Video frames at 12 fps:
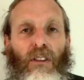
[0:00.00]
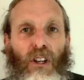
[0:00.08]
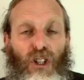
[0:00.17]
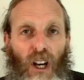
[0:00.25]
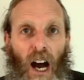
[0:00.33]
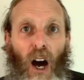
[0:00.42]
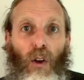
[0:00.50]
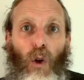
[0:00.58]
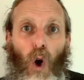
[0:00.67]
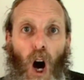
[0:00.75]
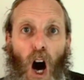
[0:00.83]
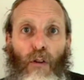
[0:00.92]
the
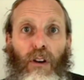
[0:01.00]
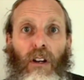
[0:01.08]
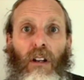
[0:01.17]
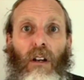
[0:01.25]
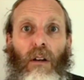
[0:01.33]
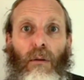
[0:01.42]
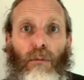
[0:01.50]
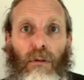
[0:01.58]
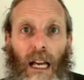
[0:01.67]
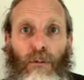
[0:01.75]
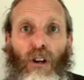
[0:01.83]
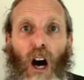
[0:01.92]
child often
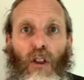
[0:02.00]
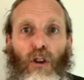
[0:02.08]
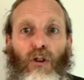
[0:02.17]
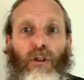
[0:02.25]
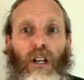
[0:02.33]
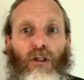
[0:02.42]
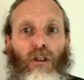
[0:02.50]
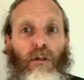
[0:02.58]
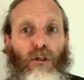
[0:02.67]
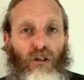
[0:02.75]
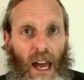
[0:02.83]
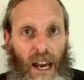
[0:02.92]
blames others for his
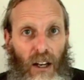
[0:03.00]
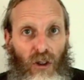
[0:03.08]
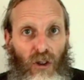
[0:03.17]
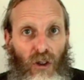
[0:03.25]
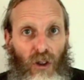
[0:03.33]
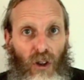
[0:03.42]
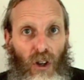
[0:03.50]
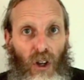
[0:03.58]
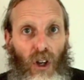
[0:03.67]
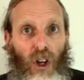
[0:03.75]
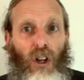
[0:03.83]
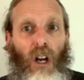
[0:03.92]
mistakes.
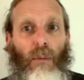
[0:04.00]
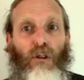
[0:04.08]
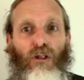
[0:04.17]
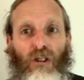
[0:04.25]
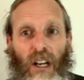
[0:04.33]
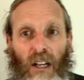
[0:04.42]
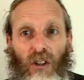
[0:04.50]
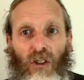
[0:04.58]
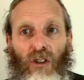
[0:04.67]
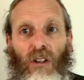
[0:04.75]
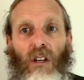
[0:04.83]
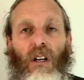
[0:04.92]
Number
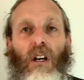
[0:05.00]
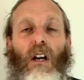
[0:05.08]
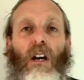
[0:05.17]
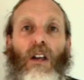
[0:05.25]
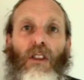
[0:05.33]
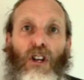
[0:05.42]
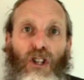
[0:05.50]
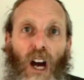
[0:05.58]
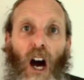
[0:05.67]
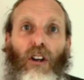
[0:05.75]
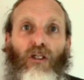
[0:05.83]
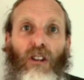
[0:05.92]
6, the
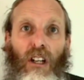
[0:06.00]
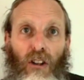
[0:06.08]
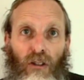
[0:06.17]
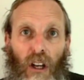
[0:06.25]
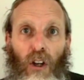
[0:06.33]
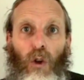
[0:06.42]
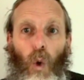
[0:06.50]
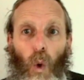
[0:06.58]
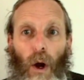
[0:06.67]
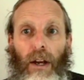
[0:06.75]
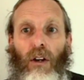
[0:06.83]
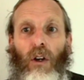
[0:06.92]
child is easily
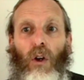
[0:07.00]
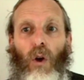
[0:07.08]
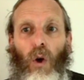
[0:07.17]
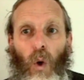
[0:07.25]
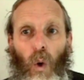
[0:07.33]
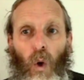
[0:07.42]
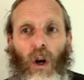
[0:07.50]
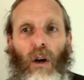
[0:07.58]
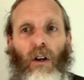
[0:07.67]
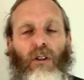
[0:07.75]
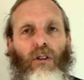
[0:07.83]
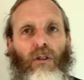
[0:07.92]
annoyed
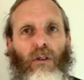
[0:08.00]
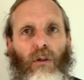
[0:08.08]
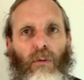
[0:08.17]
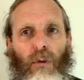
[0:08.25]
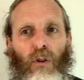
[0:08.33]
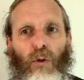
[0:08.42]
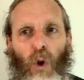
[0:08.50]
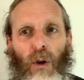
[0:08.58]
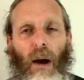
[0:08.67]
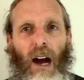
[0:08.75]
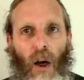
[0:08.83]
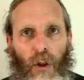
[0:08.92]

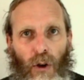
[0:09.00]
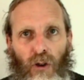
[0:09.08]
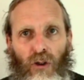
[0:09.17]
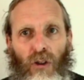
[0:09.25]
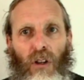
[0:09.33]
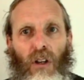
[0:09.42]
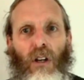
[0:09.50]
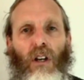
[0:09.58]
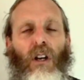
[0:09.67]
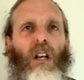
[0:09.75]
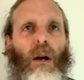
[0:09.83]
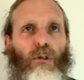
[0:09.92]
by others.
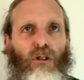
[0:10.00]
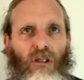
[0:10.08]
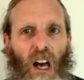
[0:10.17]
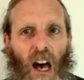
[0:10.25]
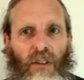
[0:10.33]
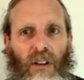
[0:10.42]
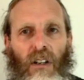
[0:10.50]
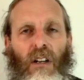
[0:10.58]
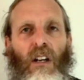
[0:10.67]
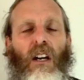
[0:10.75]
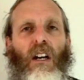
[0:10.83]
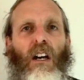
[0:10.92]
Number
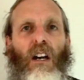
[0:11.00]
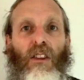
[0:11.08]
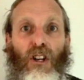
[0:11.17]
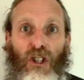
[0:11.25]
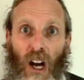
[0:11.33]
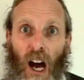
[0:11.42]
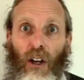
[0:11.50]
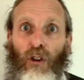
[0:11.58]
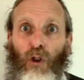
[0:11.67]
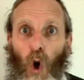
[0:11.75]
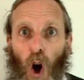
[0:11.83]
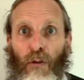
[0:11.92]
7, the child
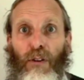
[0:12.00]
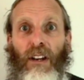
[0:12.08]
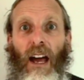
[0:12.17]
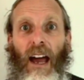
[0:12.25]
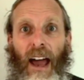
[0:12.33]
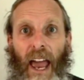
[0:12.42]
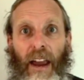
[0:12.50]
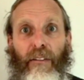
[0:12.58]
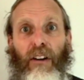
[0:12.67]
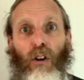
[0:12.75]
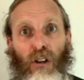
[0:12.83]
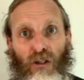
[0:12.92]
is often
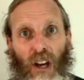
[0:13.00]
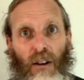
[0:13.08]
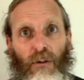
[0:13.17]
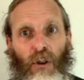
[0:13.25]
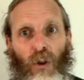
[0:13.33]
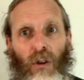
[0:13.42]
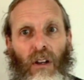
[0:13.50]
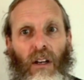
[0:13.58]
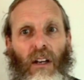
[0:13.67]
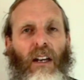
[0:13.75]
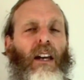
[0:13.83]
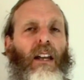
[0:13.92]
angry or resentful.
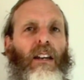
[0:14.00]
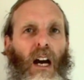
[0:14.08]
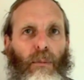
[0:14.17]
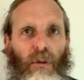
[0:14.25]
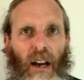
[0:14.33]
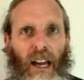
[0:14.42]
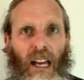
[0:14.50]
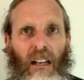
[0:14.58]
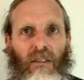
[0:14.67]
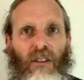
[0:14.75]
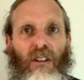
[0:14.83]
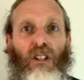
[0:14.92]
Number
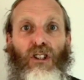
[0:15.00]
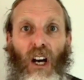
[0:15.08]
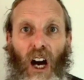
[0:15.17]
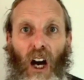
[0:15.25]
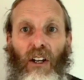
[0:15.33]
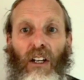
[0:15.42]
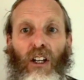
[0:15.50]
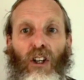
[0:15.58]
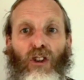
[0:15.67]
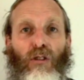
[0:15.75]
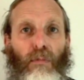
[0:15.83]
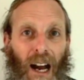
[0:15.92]
8, the child
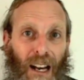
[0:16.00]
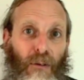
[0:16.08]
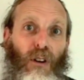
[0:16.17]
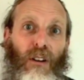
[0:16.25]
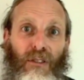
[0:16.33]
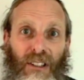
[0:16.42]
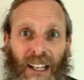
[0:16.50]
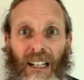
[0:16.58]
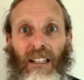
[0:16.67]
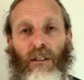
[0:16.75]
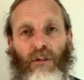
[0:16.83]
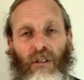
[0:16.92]
is spiteful and
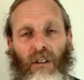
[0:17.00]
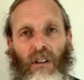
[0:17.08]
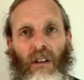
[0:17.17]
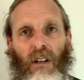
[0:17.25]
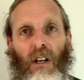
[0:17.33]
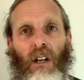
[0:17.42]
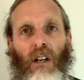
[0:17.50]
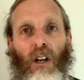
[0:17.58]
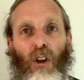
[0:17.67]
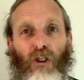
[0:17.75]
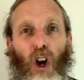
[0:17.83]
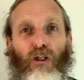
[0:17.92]
vindictive.
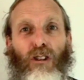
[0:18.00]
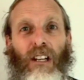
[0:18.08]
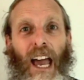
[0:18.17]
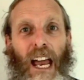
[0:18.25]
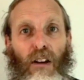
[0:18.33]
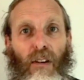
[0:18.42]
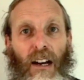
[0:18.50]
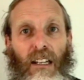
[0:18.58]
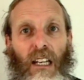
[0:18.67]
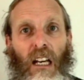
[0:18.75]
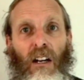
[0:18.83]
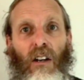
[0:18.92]
Now, those are the 8
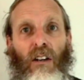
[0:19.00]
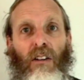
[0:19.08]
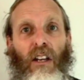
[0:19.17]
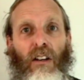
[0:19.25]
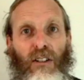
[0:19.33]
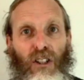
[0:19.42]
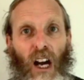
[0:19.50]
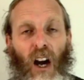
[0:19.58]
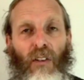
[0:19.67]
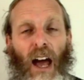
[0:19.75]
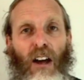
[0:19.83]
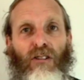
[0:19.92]
criteria that your
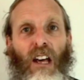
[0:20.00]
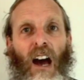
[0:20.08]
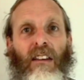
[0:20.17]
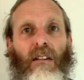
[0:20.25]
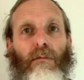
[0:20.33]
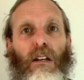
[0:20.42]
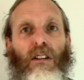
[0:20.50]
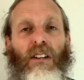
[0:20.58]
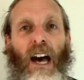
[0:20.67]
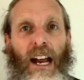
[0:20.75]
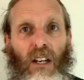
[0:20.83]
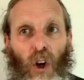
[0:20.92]
child has to have to meet the
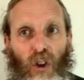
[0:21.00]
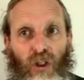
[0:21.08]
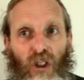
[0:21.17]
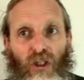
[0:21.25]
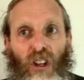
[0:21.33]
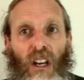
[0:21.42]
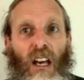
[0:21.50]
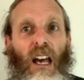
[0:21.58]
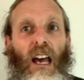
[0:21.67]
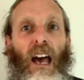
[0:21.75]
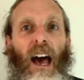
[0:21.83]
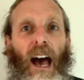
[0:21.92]
diagnosis,
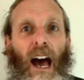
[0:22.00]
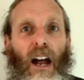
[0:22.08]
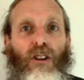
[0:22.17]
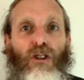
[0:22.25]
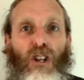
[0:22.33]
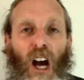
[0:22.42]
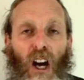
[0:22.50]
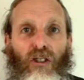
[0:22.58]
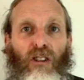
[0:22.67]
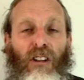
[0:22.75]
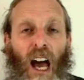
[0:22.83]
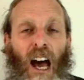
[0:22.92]
and your child
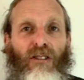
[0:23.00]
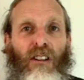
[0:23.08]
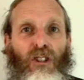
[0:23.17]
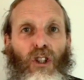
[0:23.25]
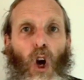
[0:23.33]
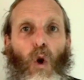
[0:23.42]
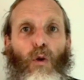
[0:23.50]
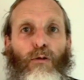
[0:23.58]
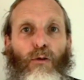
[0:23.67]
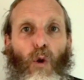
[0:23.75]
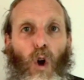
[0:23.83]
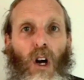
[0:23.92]
has to show
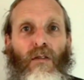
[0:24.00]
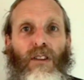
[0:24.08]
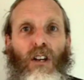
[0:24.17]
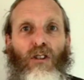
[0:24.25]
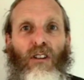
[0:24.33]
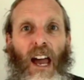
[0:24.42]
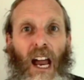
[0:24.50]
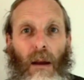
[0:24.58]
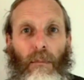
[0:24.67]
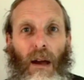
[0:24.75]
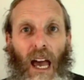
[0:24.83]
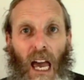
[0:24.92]
4 of these
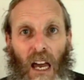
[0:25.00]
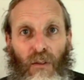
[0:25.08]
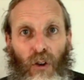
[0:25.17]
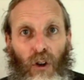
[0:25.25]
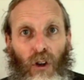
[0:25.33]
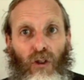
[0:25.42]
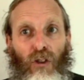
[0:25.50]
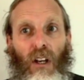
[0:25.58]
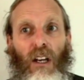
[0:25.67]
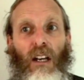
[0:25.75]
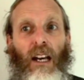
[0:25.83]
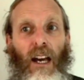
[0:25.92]
8 behaviors
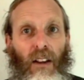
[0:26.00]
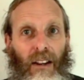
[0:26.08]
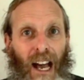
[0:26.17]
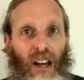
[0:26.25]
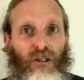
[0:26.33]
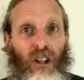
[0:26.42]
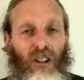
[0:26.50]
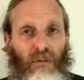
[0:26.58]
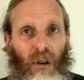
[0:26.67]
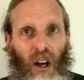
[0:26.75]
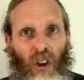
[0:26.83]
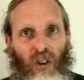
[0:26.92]
in the last 6
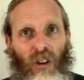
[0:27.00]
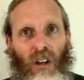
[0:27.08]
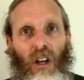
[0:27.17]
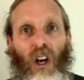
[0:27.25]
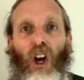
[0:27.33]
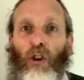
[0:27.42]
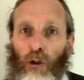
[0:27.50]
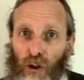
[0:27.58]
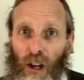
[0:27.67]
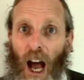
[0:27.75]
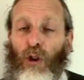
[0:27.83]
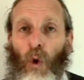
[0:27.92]
months. So it
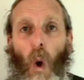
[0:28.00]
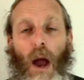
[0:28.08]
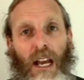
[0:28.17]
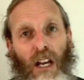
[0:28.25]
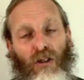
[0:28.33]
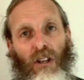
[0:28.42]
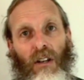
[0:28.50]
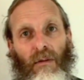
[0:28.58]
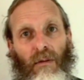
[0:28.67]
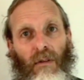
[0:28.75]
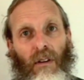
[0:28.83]
sounds quite easy,